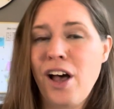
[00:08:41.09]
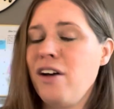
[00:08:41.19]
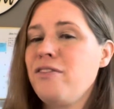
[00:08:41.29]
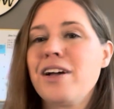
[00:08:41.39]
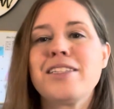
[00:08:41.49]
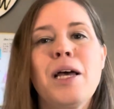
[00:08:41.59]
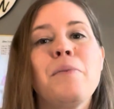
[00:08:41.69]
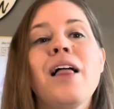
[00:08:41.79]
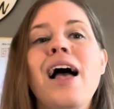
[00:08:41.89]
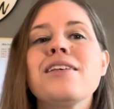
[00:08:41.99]
For
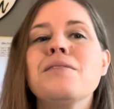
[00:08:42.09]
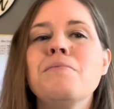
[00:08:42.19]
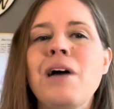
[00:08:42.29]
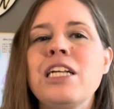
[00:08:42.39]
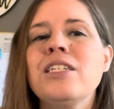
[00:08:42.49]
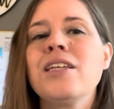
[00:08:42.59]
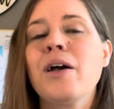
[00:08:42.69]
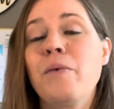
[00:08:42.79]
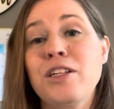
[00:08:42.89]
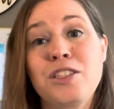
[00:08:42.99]
example, as much as I want